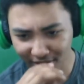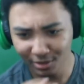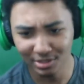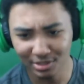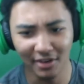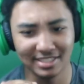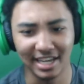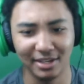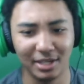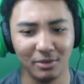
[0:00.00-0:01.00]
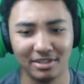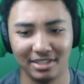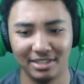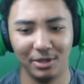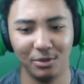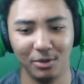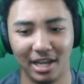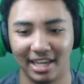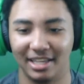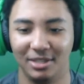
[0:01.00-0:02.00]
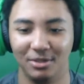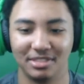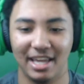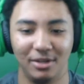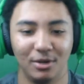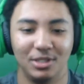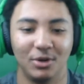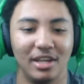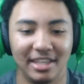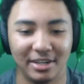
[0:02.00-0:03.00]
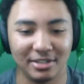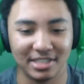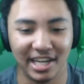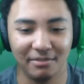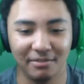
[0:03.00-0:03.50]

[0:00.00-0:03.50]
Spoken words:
who's always telling you what to do, and like you say you don't do anything yourself,